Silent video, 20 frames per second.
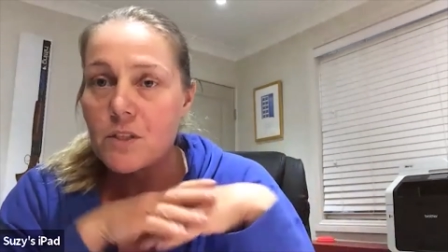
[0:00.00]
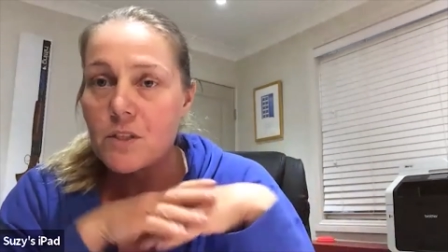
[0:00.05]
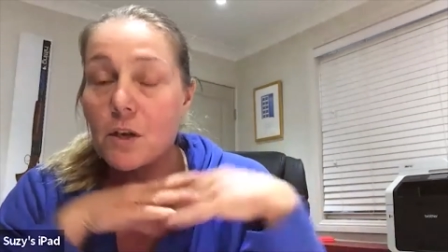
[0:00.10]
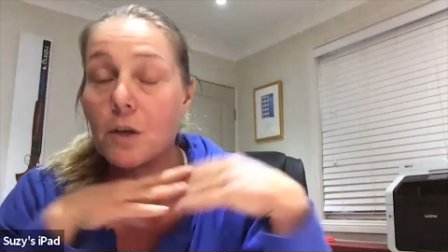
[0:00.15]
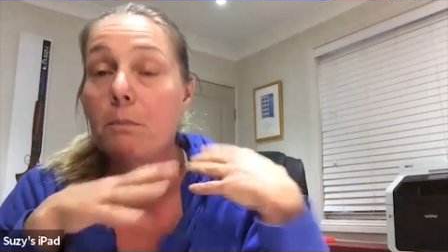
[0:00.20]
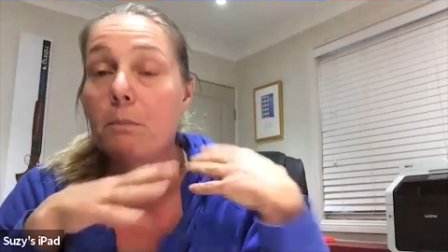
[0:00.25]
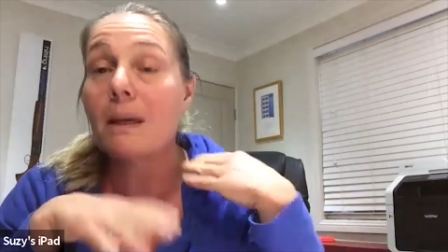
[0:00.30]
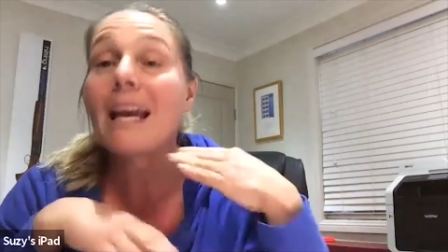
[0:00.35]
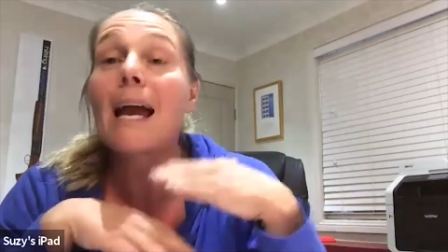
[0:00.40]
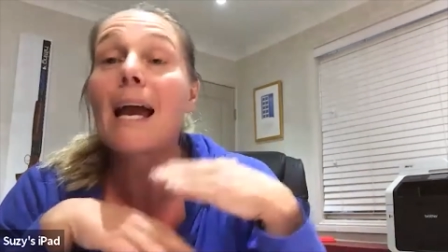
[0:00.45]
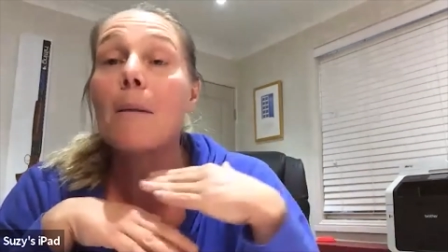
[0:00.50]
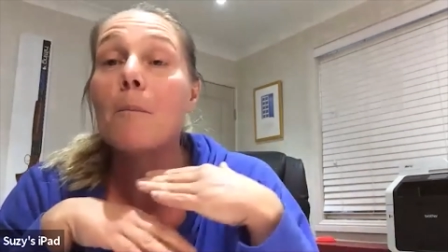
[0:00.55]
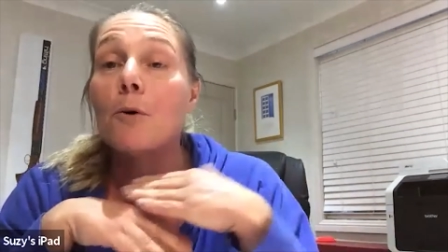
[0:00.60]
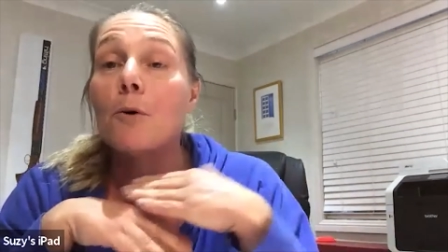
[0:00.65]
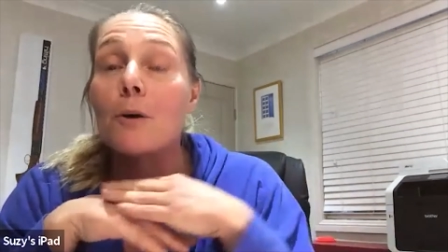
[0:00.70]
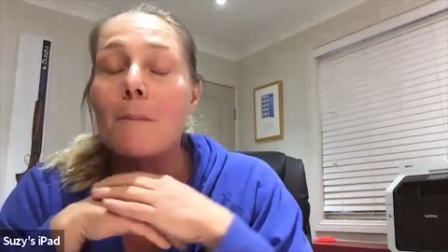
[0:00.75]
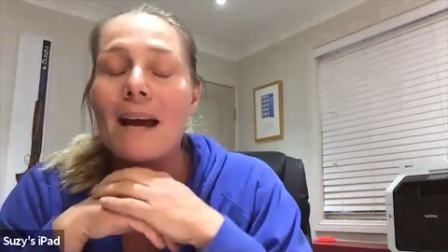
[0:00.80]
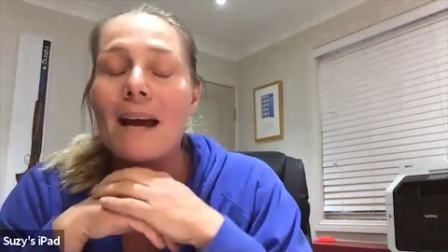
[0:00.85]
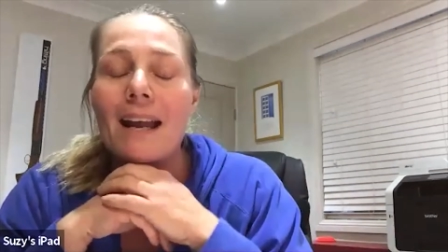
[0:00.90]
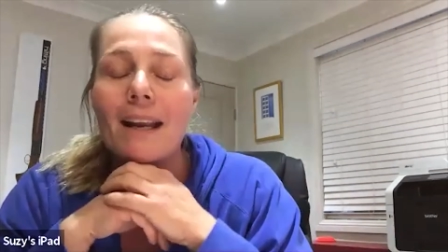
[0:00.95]
So it became
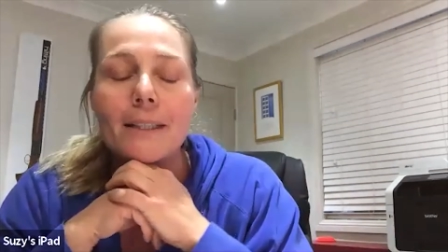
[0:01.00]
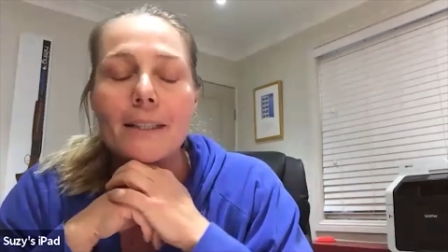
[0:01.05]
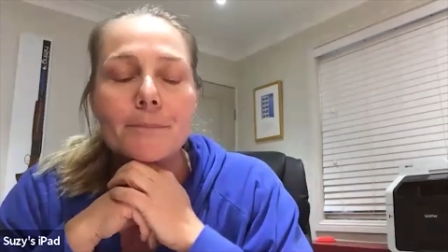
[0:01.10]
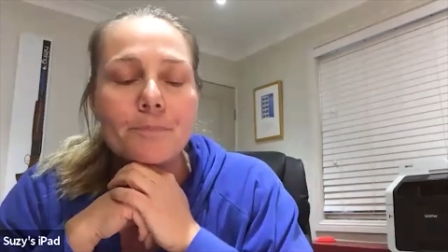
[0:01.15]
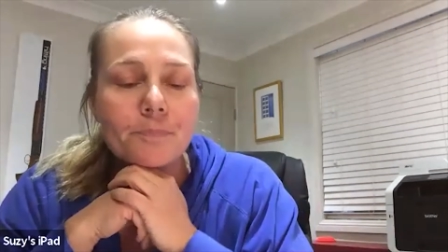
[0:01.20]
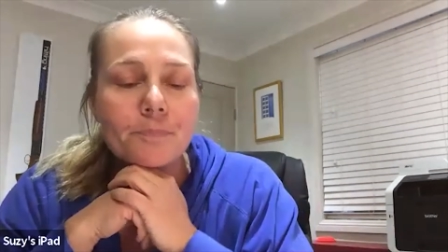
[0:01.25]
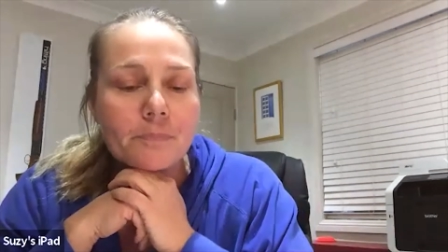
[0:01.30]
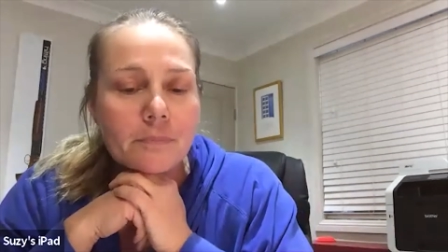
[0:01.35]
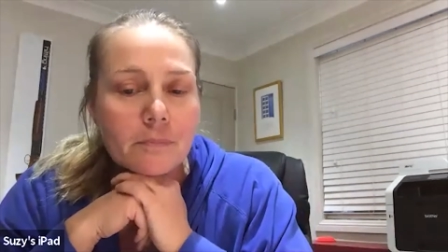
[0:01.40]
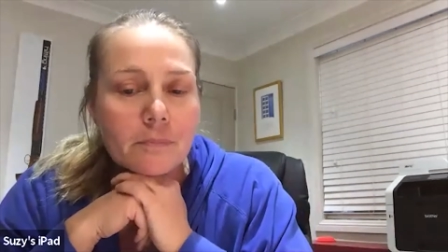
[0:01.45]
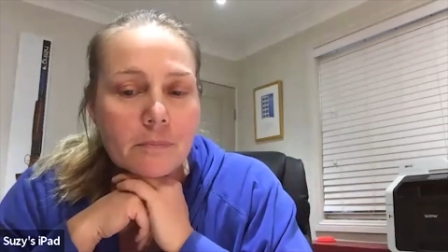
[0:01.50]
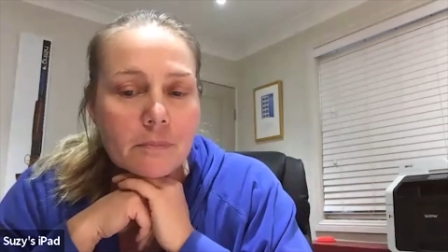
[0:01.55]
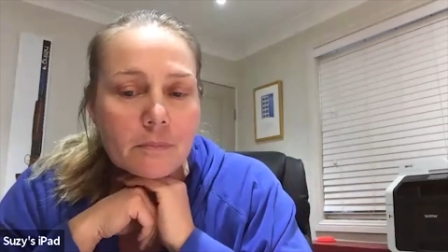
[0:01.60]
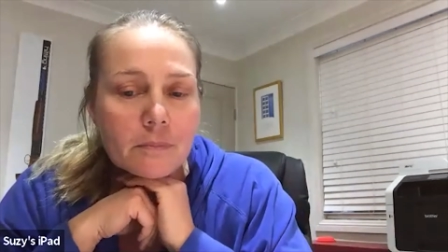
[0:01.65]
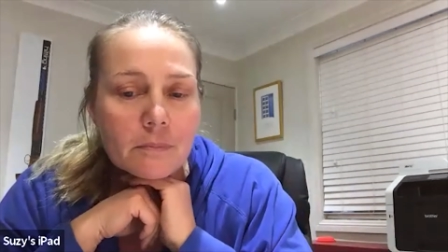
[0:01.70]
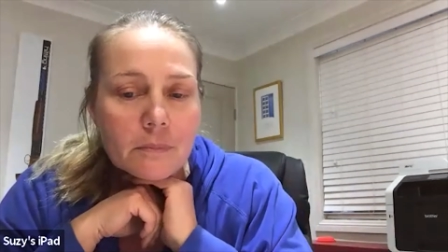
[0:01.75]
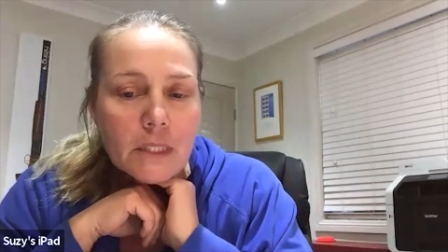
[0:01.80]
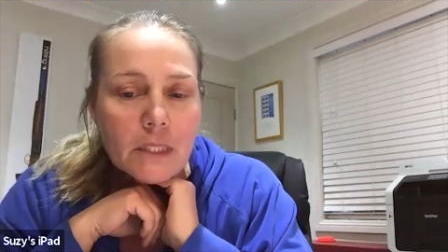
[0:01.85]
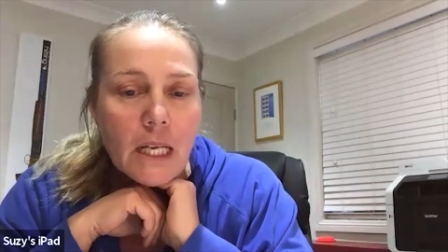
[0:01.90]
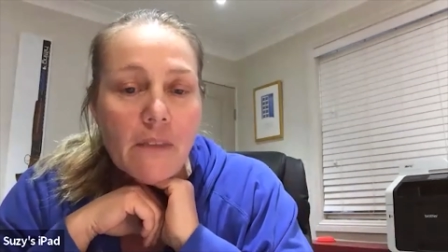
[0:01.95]
automatic.
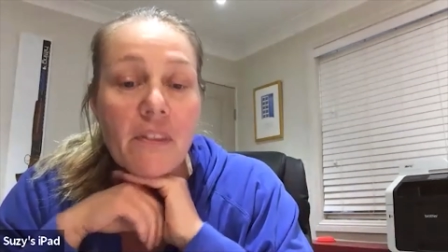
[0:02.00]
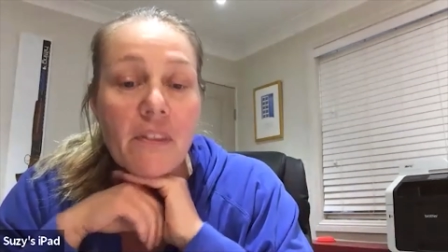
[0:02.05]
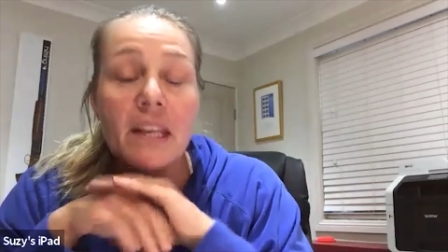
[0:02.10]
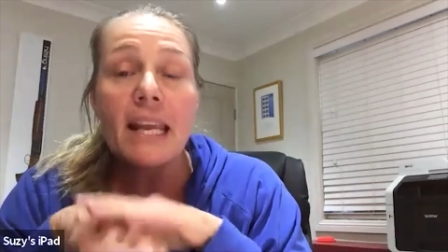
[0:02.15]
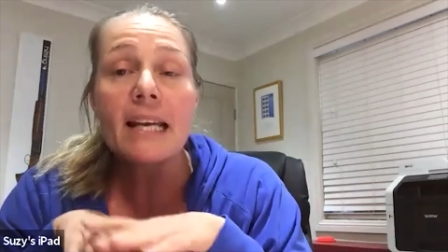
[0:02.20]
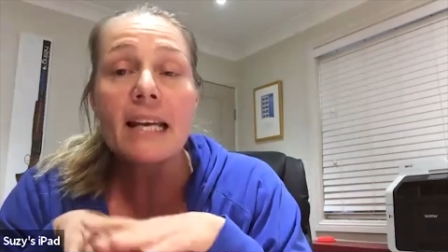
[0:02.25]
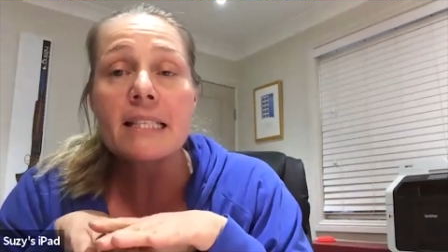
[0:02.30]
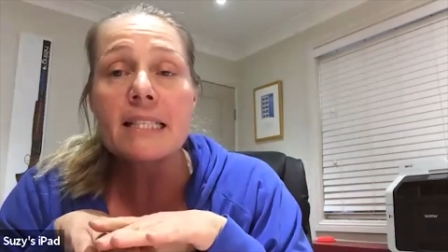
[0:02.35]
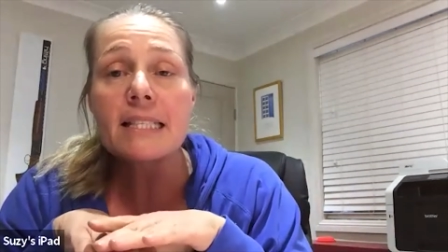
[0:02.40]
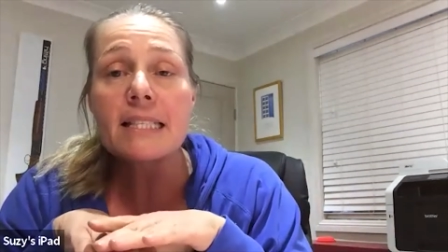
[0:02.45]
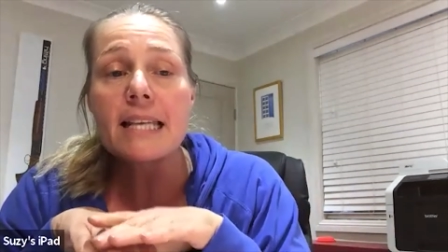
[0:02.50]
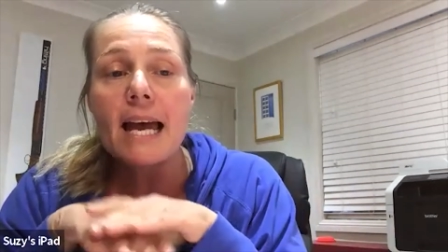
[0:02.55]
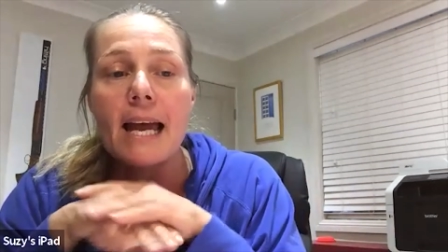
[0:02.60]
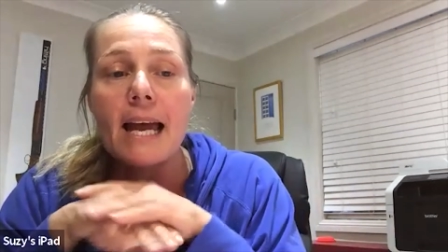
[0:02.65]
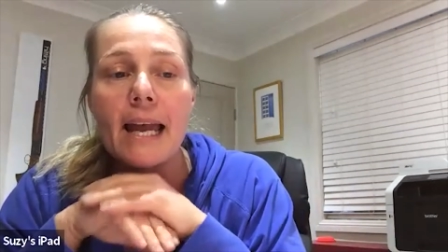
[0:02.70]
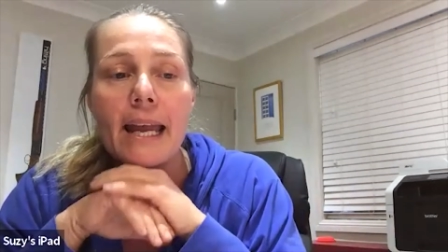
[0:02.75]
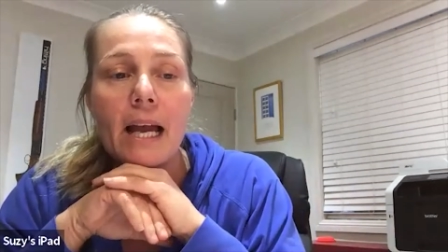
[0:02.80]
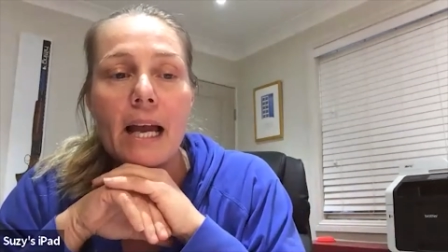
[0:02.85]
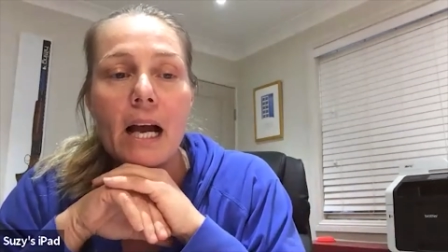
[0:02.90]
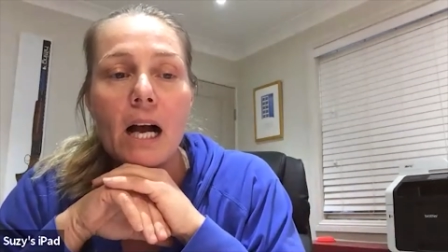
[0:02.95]
The next
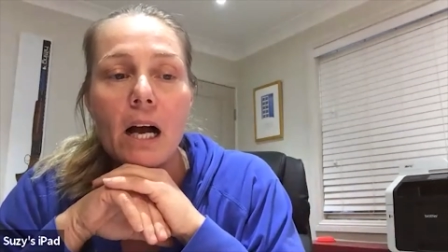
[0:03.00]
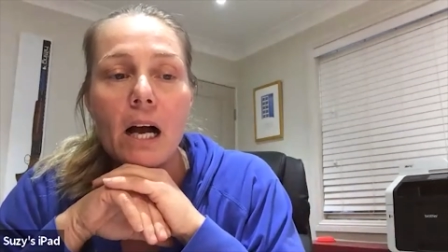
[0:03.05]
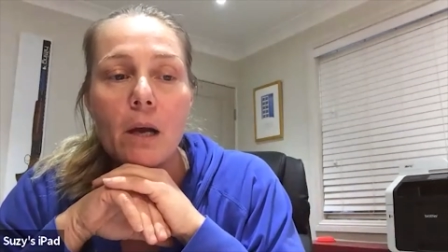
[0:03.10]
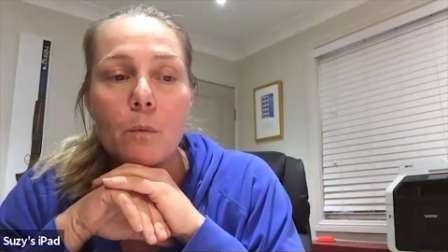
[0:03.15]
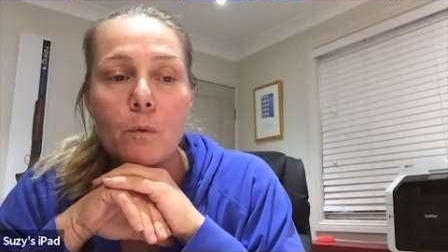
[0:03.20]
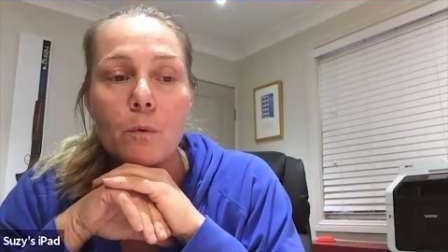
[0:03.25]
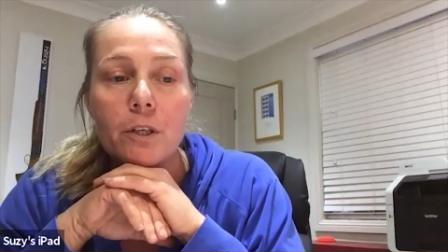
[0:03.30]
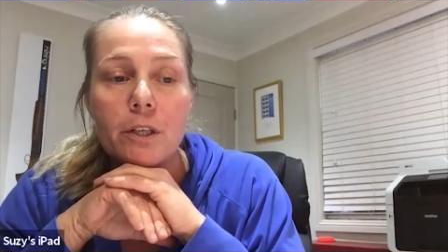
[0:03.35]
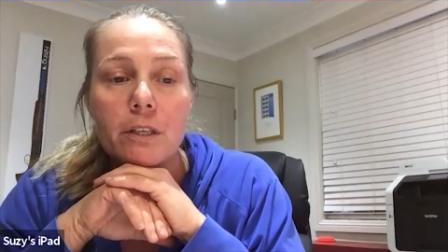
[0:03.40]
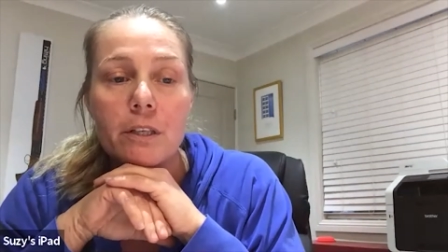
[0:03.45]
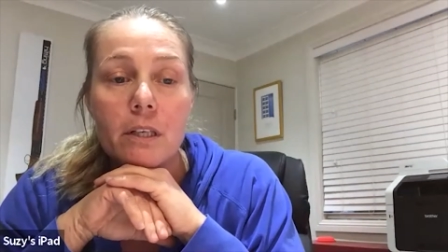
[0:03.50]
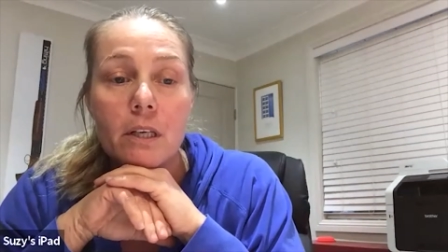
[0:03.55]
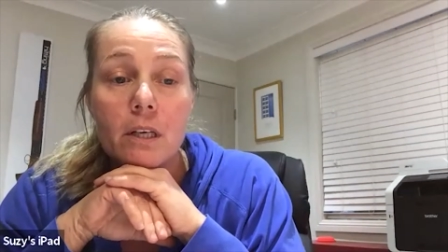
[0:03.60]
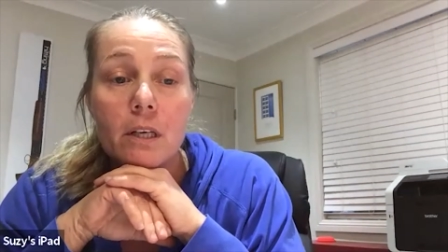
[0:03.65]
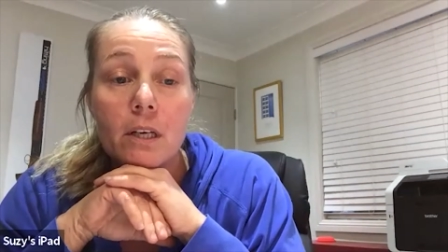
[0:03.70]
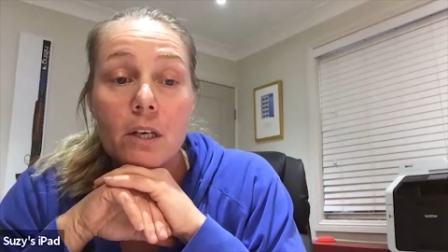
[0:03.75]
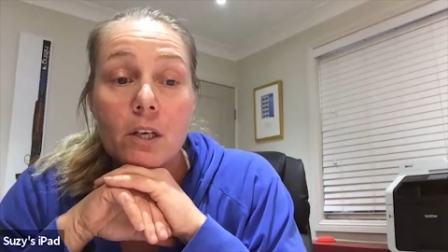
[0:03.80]
day, I would